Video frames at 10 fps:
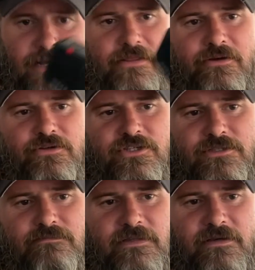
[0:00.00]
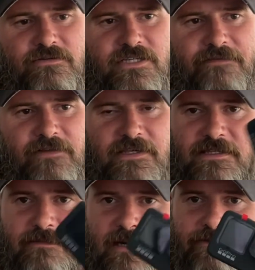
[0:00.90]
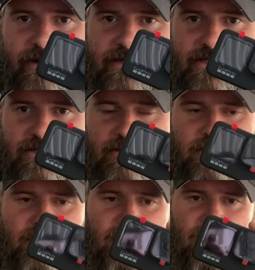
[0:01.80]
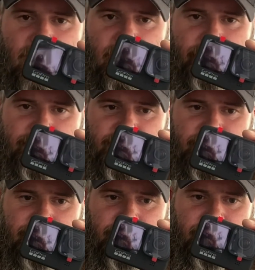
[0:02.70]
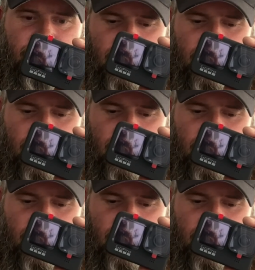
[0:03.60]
there's definitely some upgrades here, which is super cool.